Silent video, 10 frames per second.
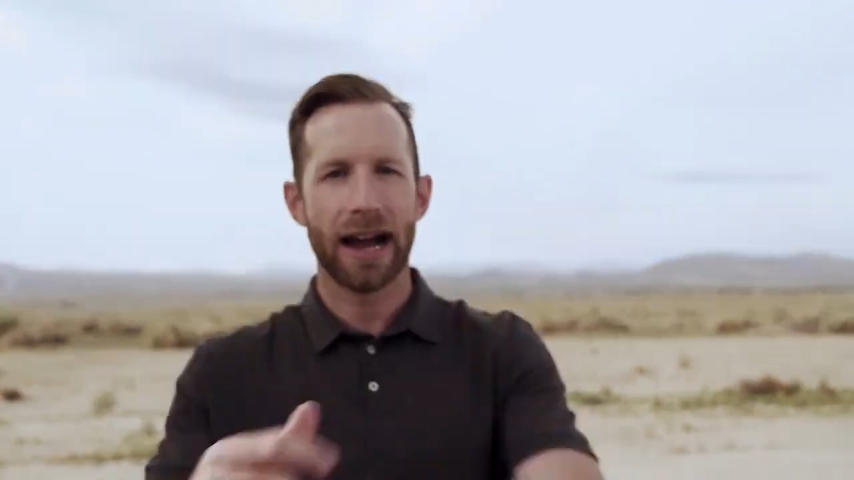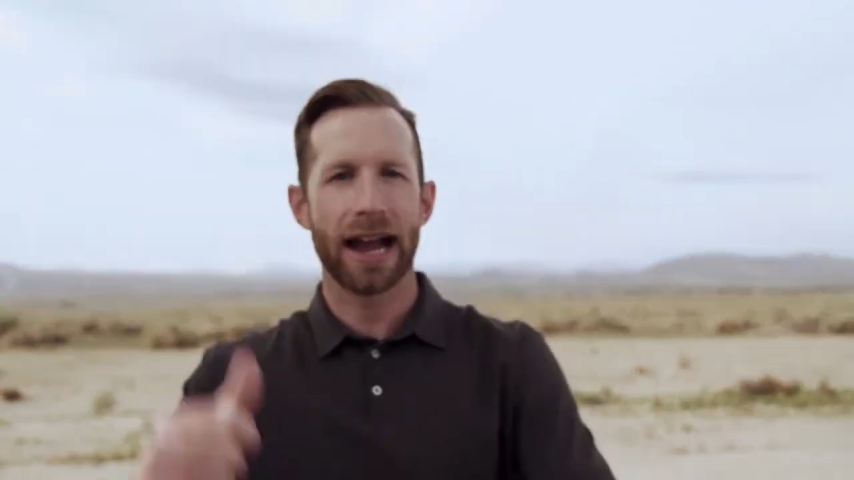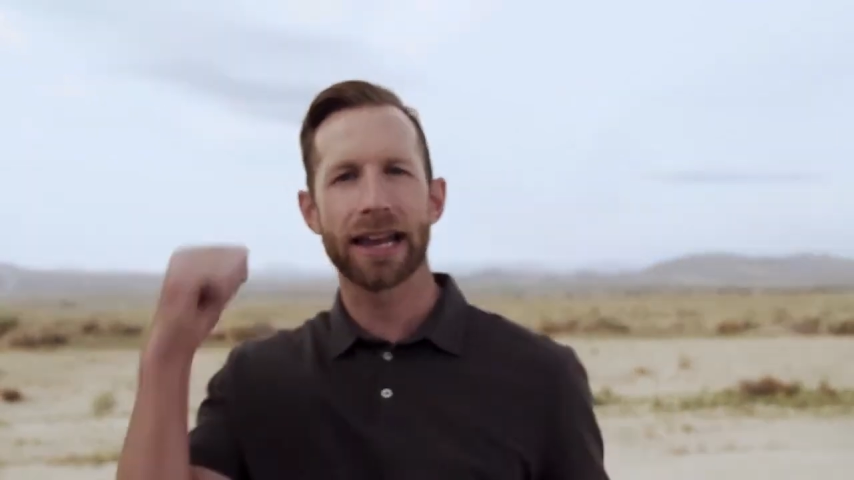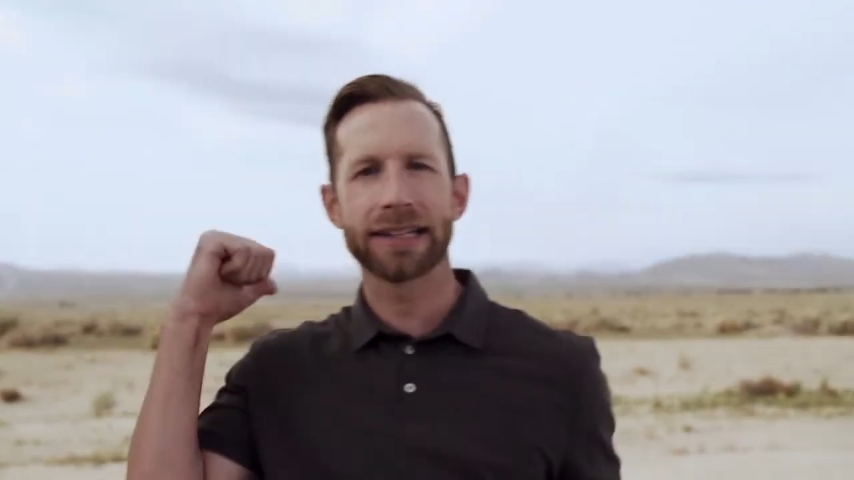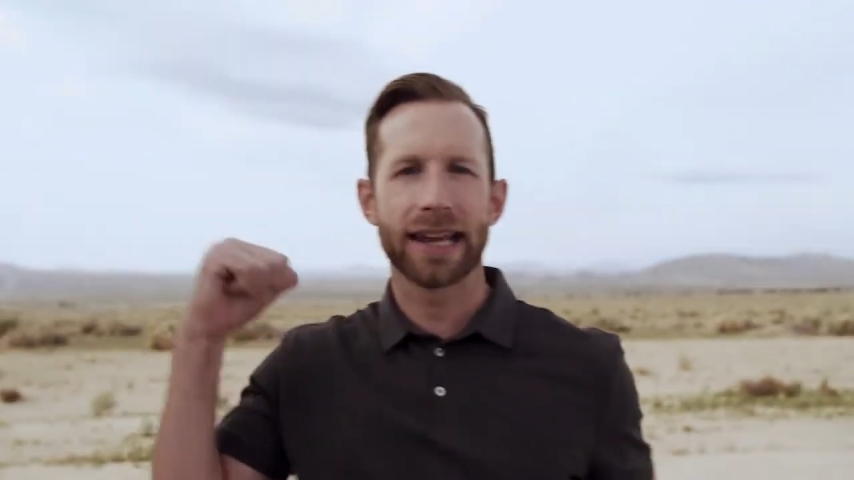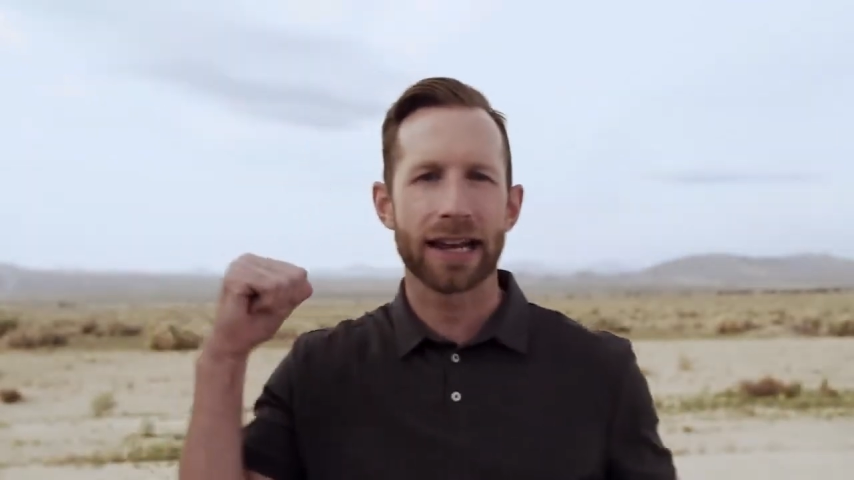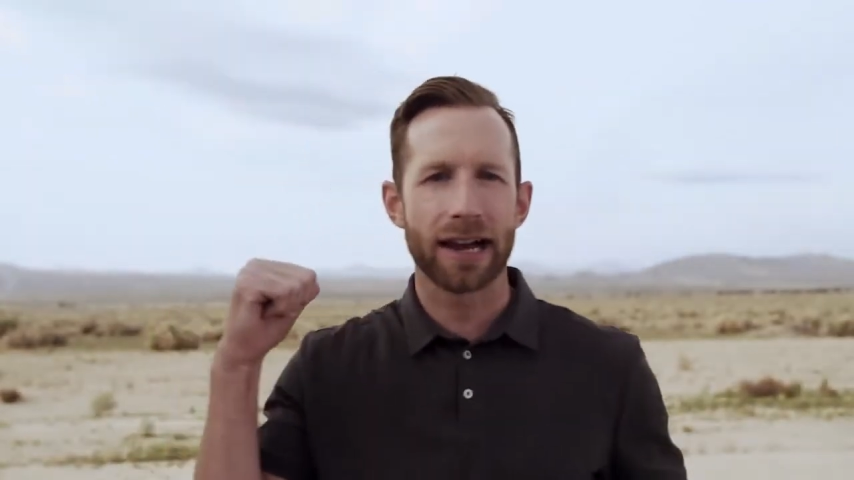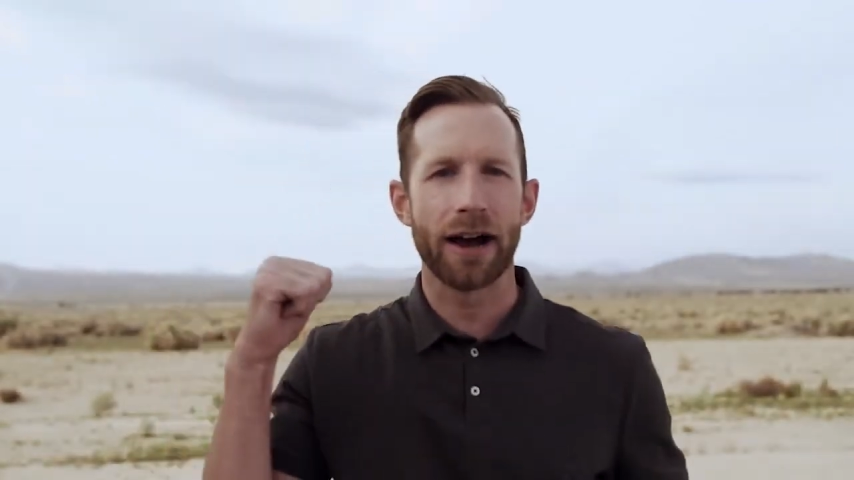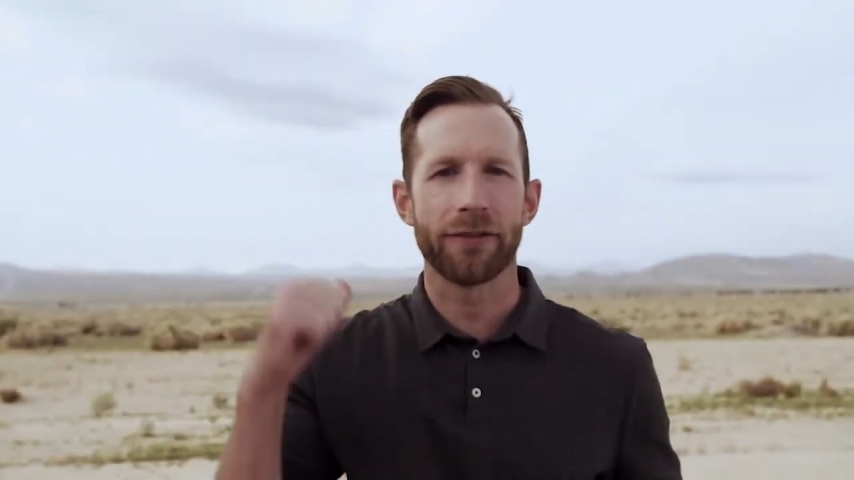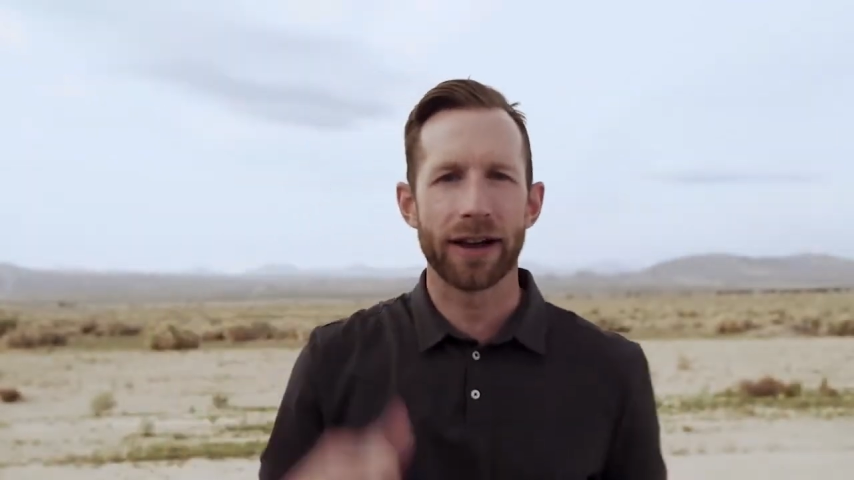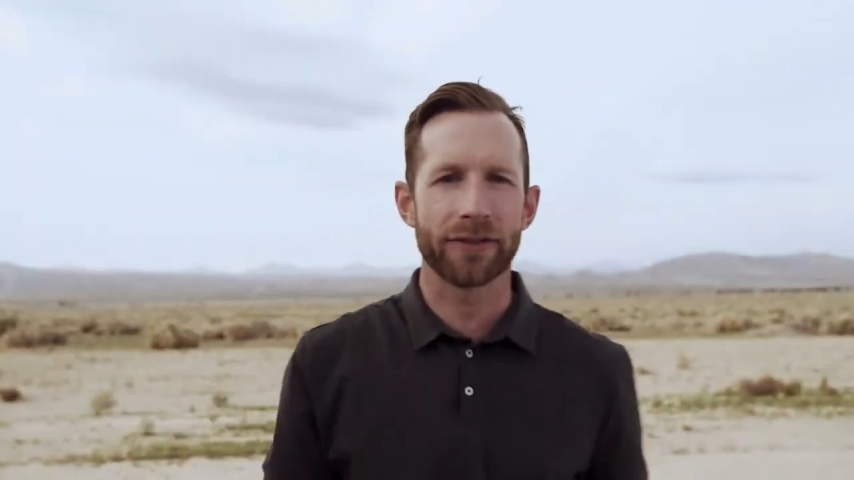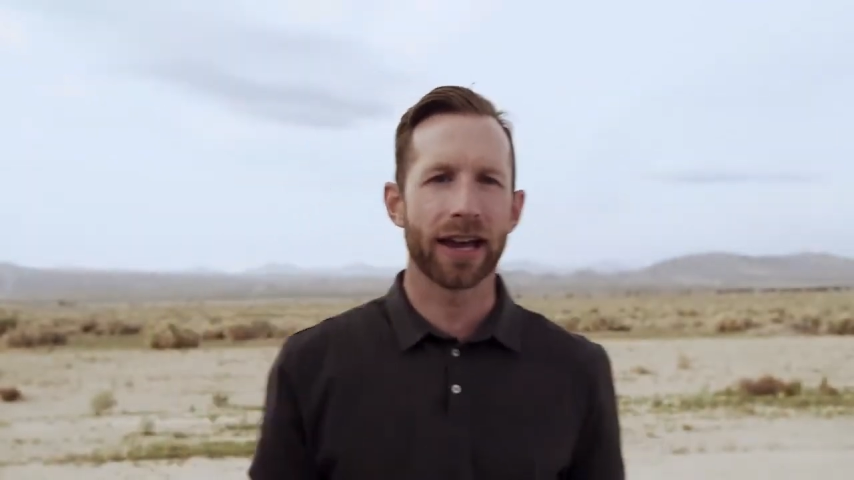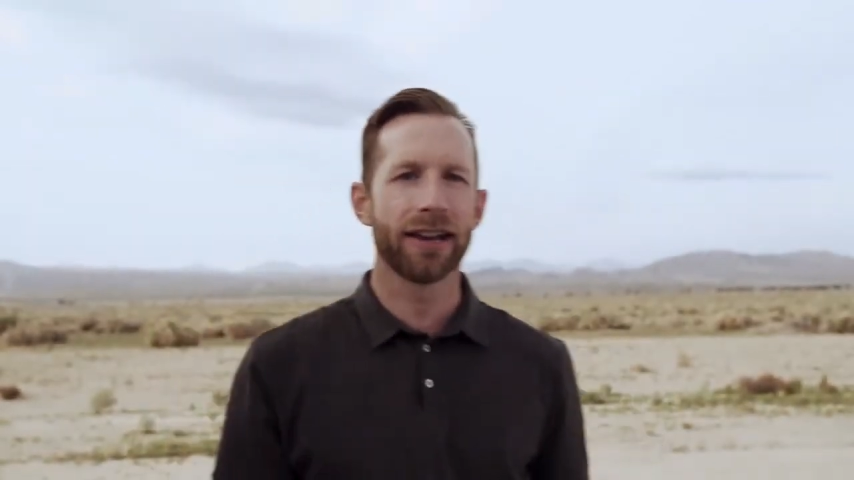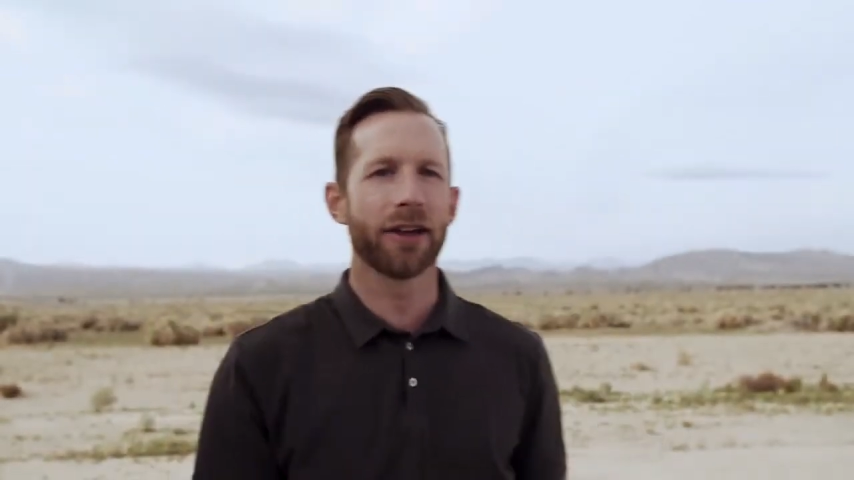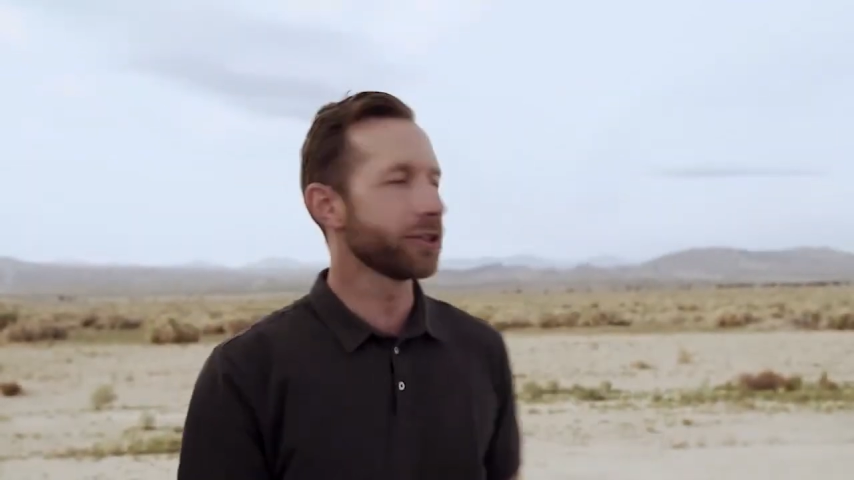I got to take off. I've
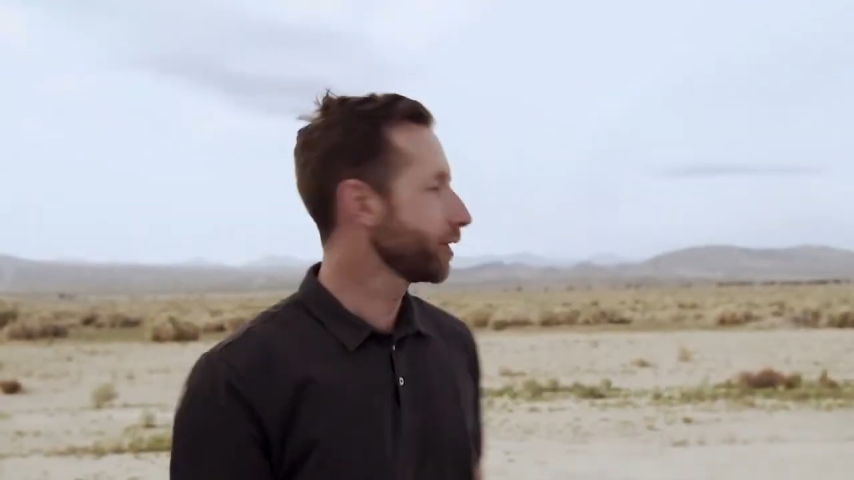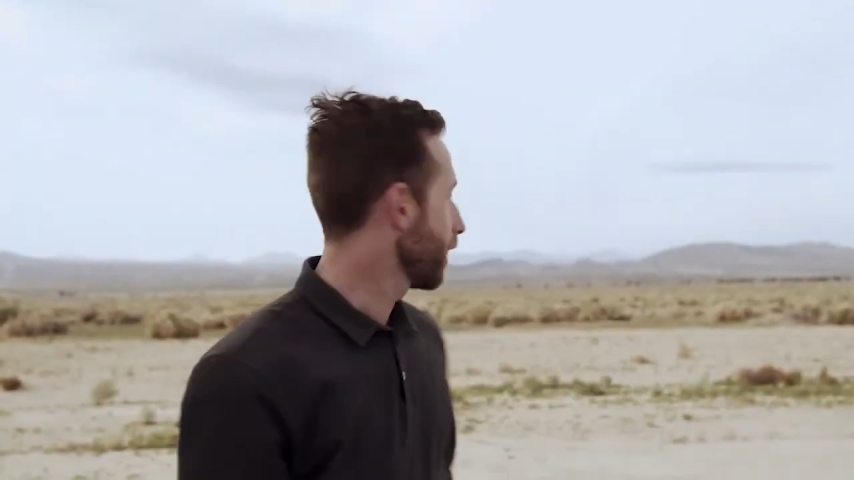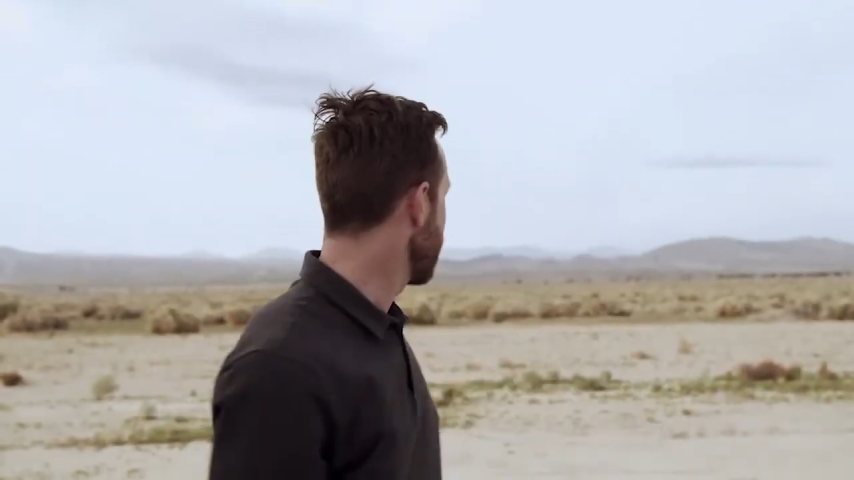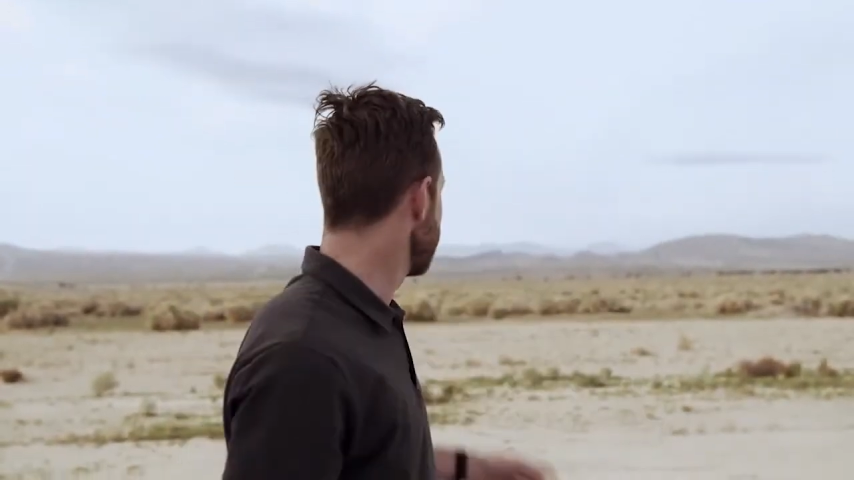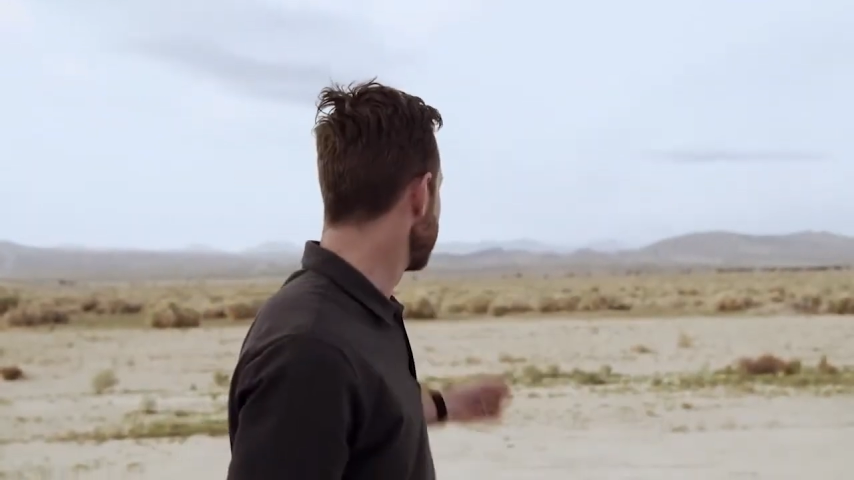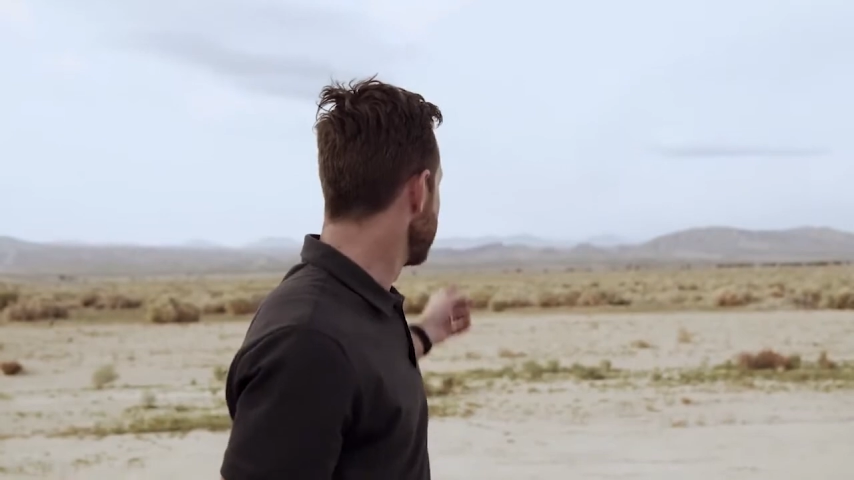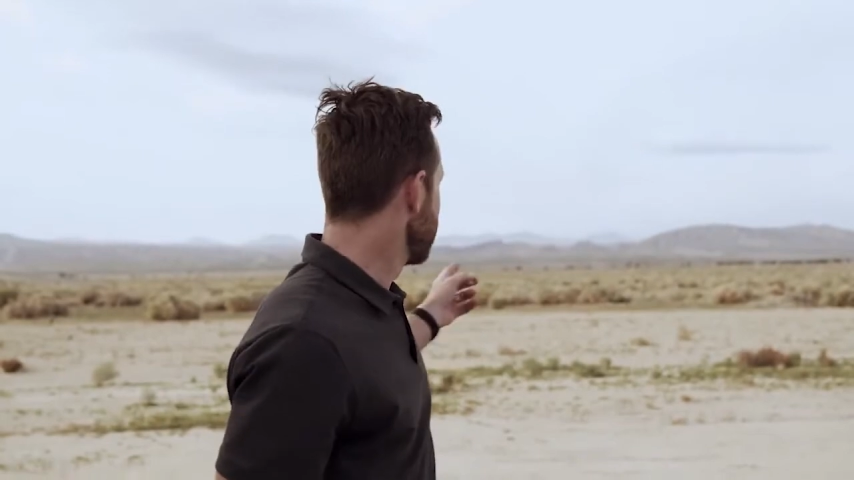got another job.